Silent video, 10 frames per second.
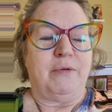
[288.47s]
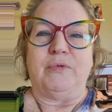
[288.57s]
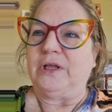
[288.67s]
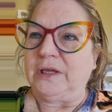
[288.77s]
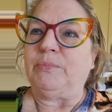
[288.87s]
I
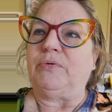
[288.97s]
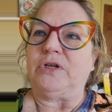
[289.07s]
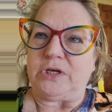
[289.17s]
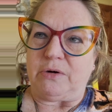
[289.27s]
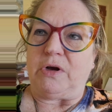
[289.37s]
really
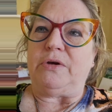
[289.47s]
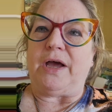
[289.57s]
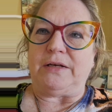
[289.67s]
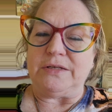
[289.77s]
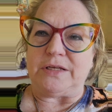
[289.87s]
appreciate what
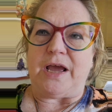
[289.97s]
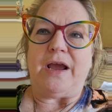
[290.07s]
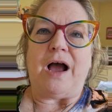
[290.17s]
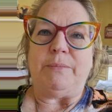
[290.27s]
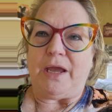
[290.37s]
you had to
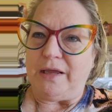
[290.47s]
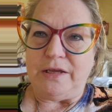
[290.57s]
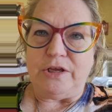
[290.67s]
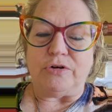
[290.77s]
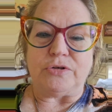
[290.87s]
say. I'm
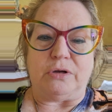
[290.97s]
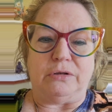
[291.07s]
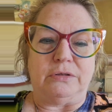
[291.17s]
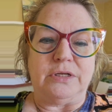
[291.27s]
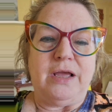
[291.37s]
80 years
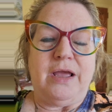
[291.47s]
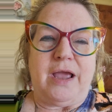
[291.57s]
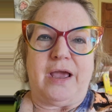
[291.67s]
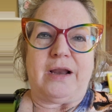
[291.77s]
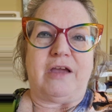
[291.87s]
old
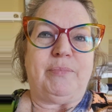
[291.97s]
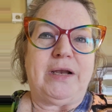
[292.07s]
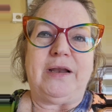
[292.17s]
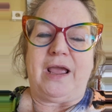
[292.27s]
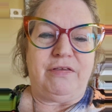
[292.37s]
and I've
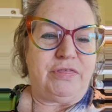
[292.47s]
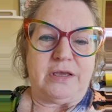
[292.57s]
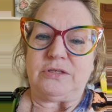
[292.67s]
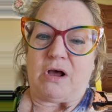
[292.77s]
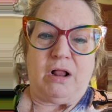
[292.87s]
been an
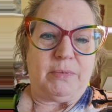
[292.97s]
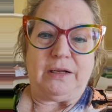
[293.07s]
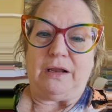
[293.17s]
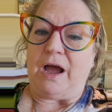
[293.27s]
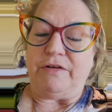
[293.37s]
atheist all
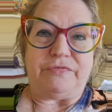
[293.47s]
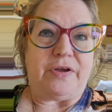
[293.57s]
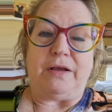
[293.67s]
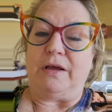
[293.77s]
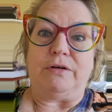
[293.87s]
my
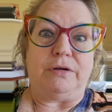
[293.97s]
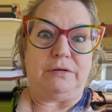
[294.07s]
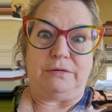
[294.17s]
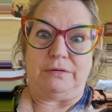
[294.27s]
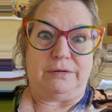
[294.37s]
life.
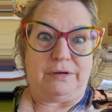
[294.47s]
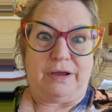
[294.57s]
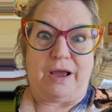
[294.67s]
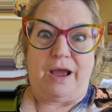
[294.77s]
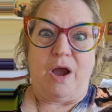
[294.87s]

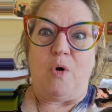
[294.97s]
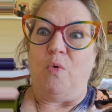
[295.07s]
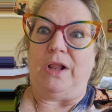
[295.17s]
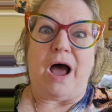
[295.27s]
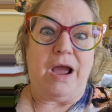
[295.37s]

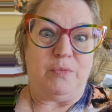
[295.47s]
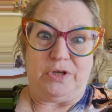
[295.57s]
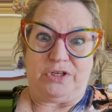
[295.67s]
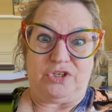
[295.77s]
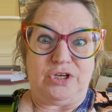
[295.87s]
Well, I
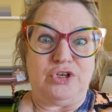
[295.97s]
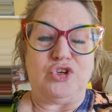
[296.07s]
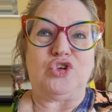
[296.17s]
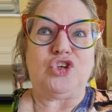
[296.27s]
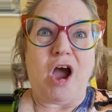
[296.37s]
was
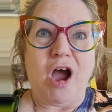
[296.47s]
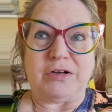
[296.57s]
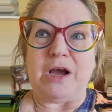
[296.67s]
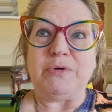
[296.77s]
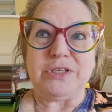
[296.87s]

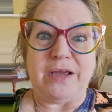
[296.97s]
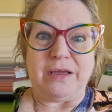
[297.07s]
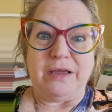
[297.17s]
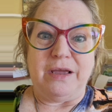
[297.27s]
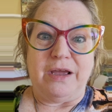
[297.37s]
shocked. I was
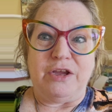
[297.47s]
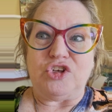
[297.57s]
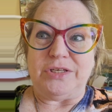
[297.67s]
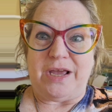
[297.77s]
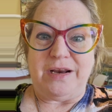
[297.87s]
like,
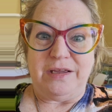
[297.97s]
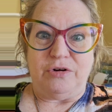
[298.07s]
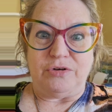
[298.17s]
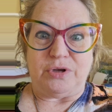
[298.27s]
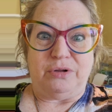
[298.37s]
she's 80
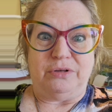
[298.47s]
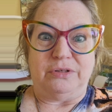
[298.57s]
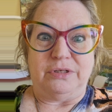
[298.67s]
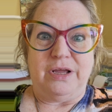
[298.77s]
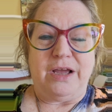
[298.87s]
years
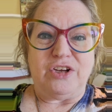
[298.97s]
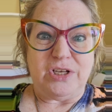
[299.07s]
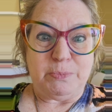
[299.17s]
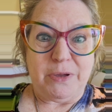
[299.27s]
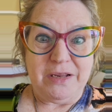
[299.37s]
old
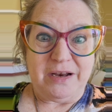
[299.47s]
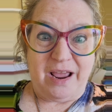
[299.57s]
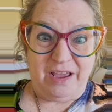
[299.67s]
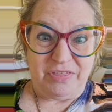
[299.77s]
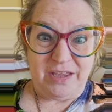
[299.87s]
She's been
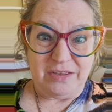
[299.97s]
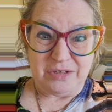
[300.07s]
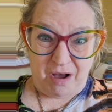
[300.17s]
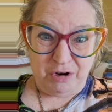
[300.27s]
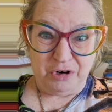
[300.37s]
an
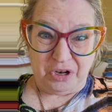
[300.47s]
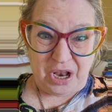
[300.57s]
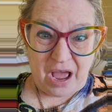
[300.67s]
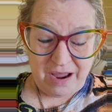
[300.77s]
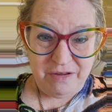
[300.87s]
atheist all her
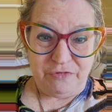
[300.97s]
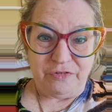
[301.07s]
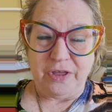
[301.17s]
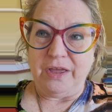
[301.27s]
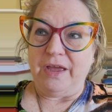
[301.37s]

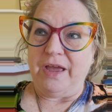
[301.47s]
life.